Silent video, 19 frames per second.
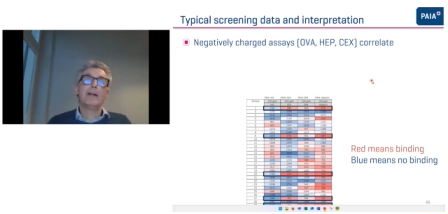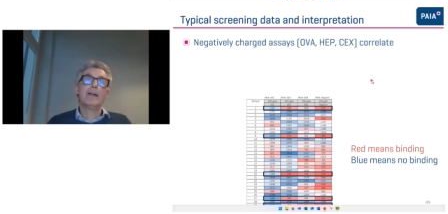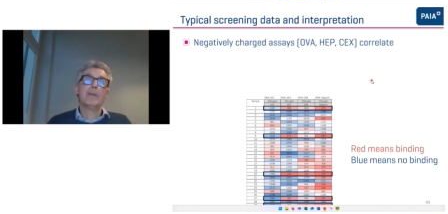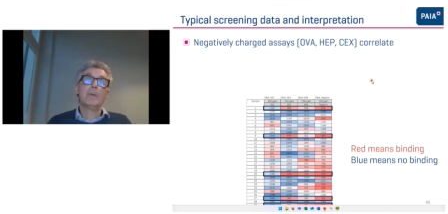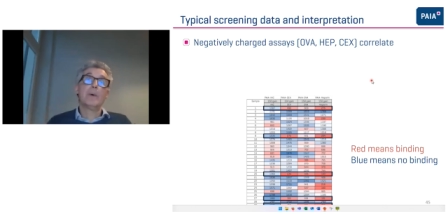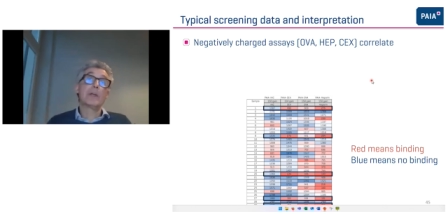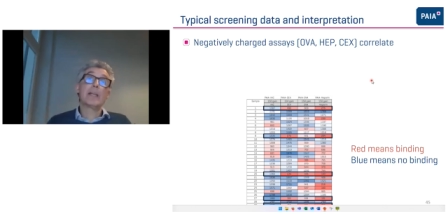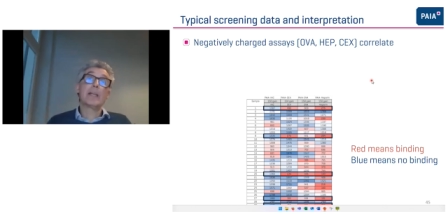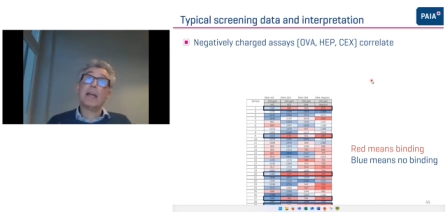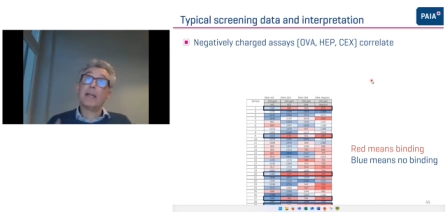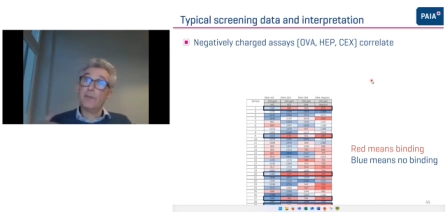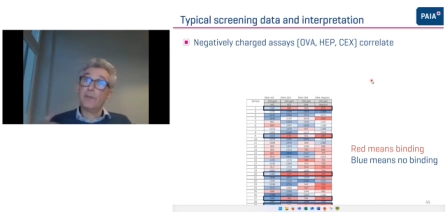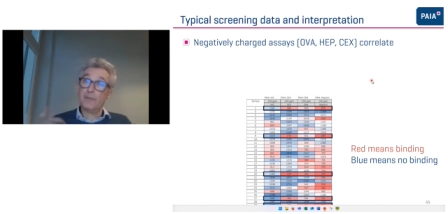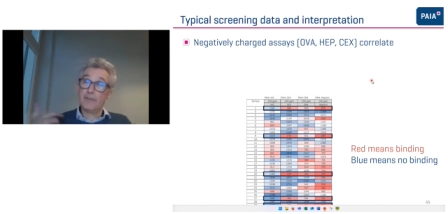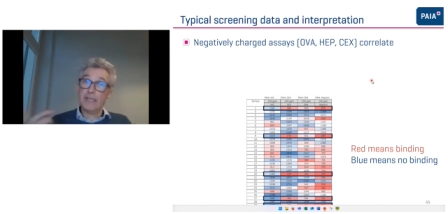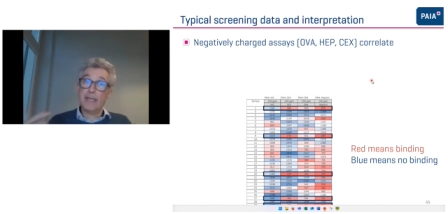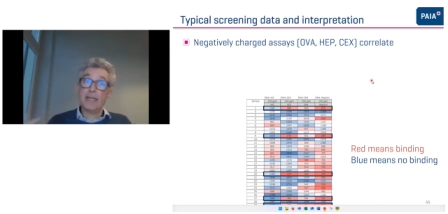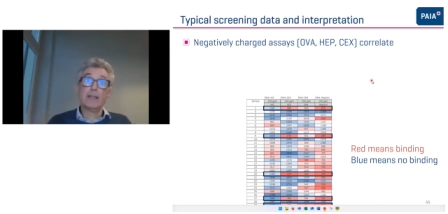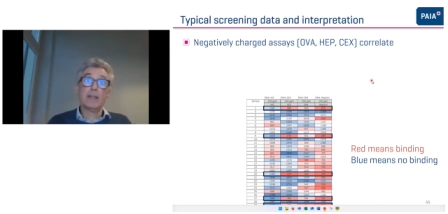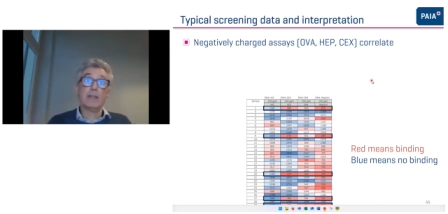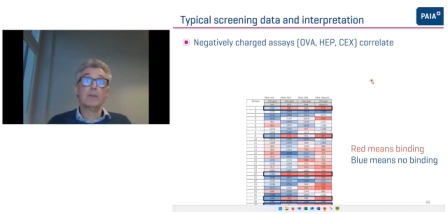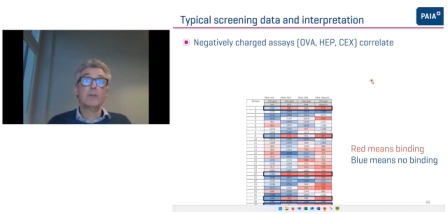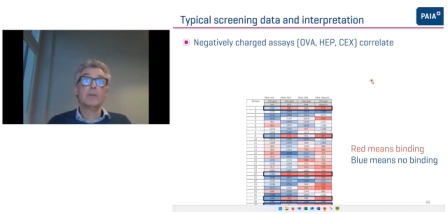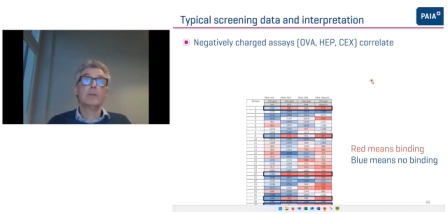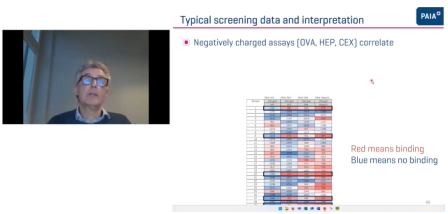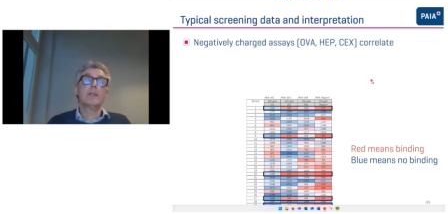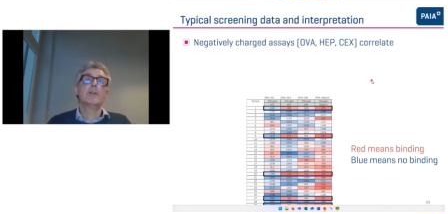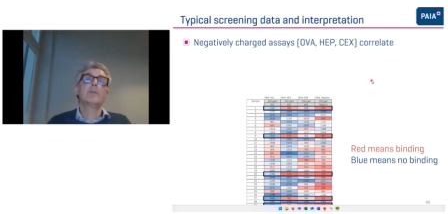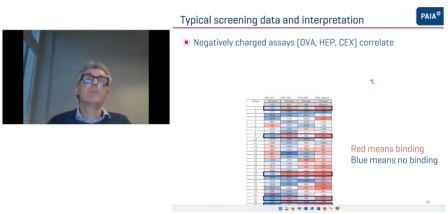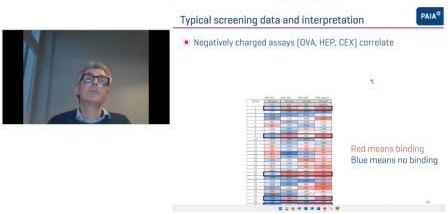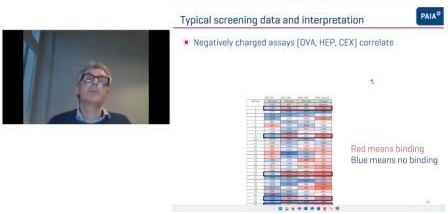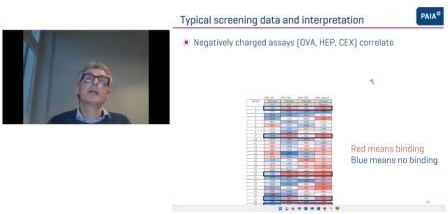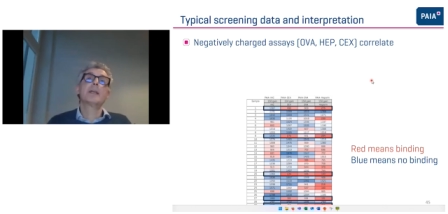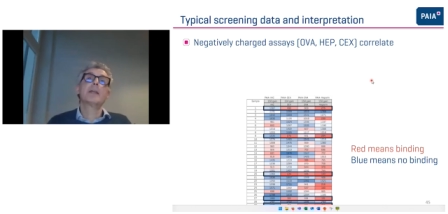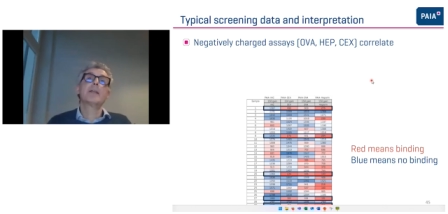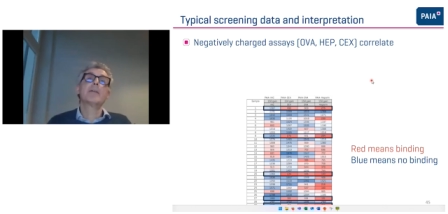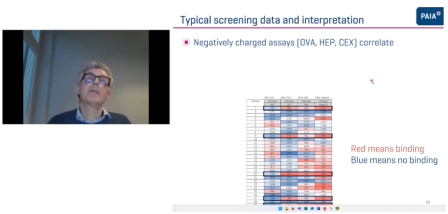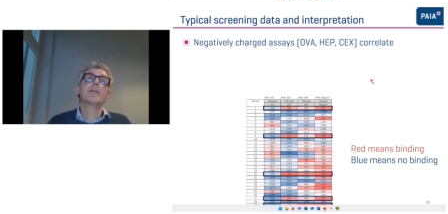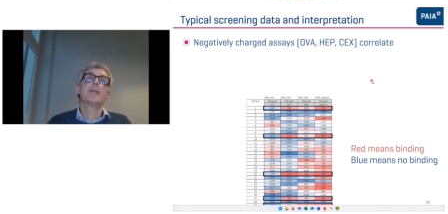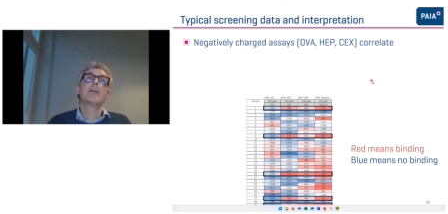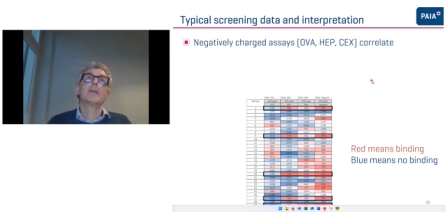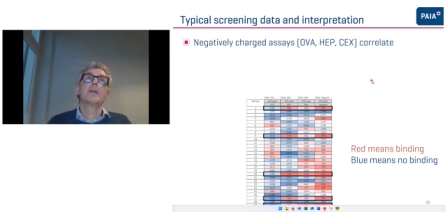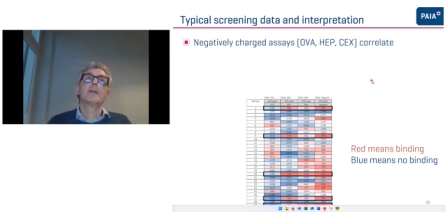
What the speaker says: what kind of data you can obtain